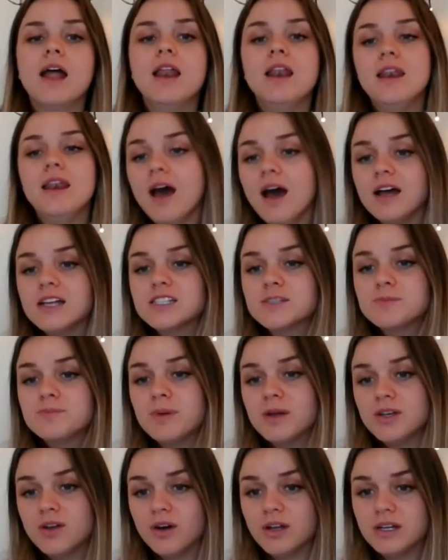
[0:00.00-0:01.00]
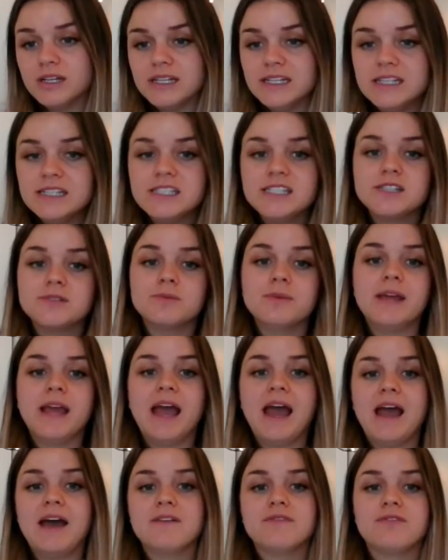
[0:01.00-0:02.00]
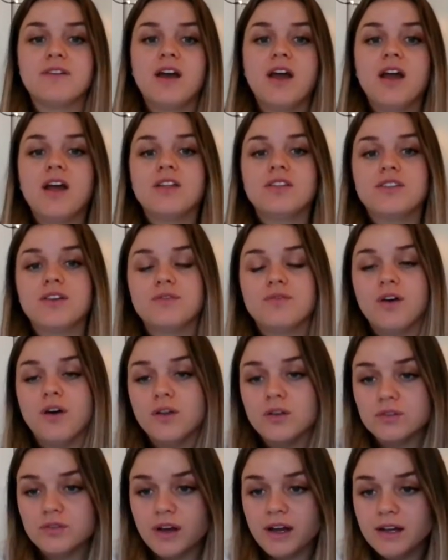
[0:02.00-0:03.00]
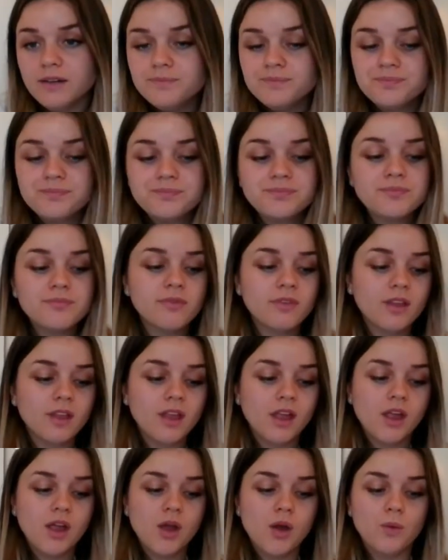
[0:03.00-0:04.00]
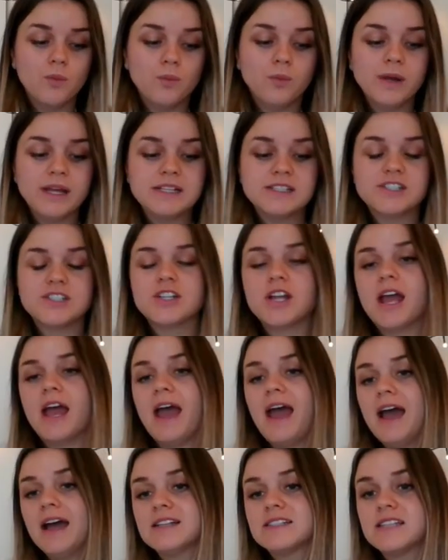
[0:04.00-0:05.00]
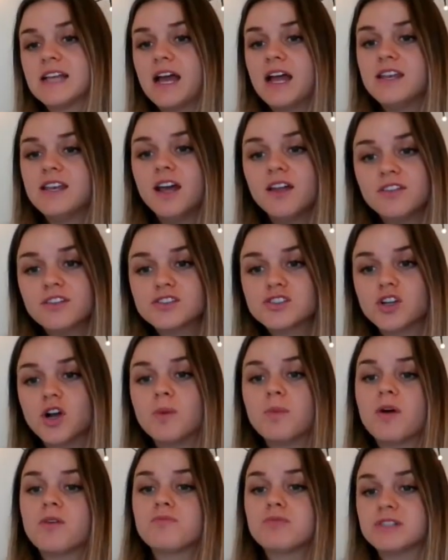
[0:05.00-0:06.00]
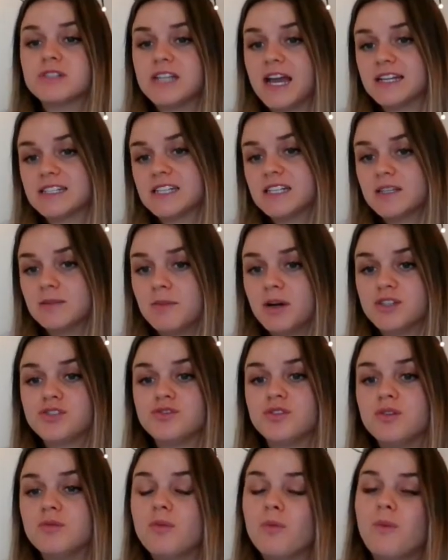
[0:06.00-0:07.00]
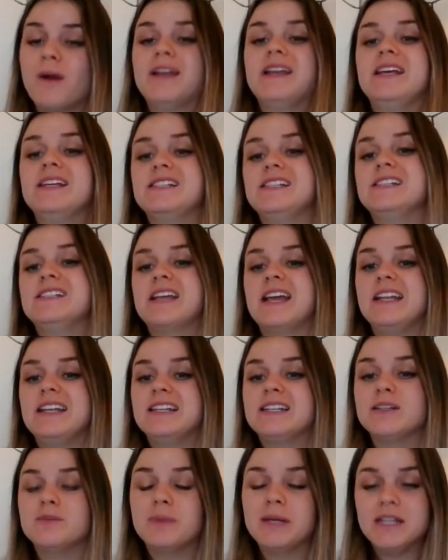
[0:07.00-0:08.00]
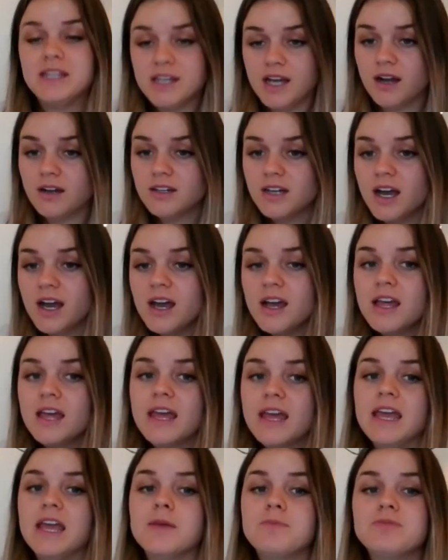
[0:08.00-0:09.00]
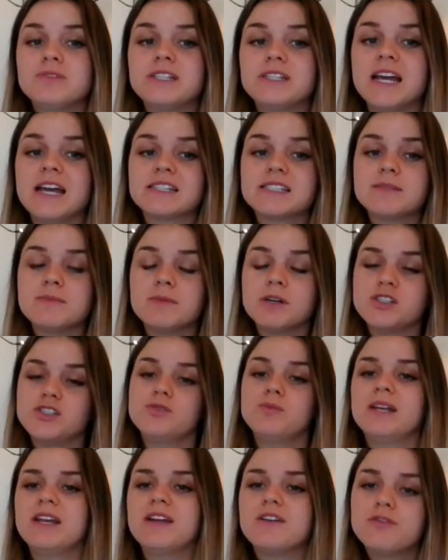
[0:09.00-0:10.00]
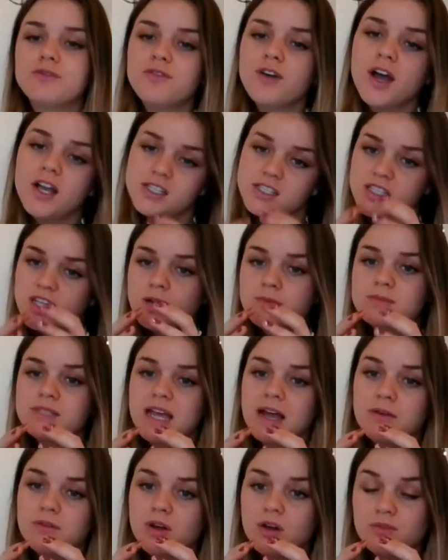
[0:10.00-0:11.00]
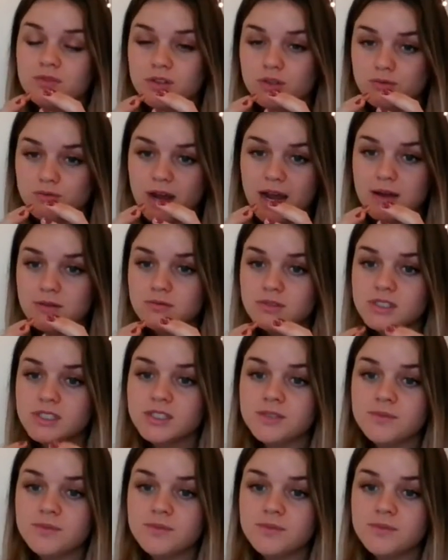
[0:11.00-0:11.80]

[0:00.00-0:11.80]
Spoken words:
Last but not least, we have the vulva, which has another job of protecting the mushroom when it is a little bit younger. It protects the mushroom when it first comes out of the ground.